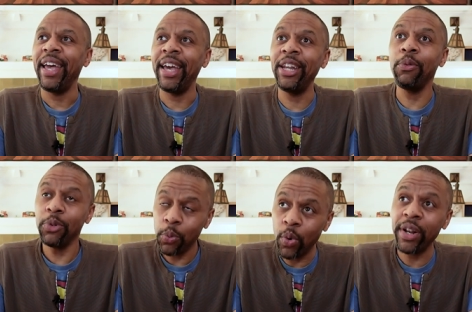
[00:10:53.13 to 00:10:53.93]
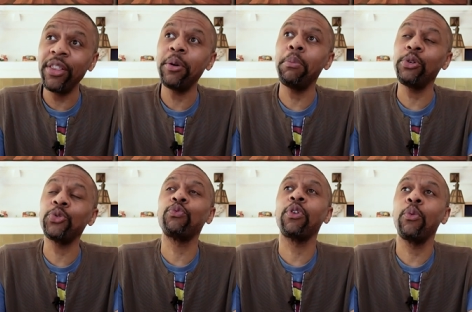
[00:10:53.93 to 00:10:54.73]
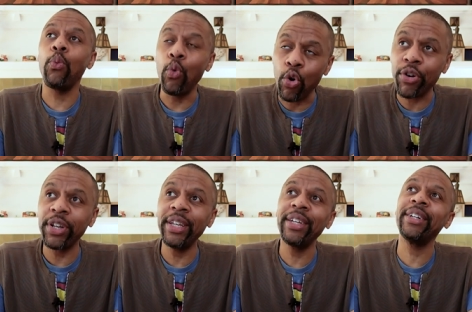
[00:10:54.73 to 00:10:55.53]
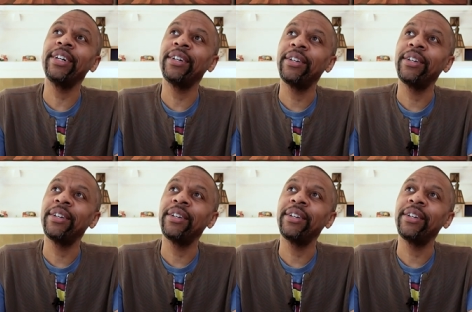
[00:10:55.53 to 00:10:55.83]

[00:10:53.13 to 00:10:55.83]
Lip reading: And it was one of the most rewarding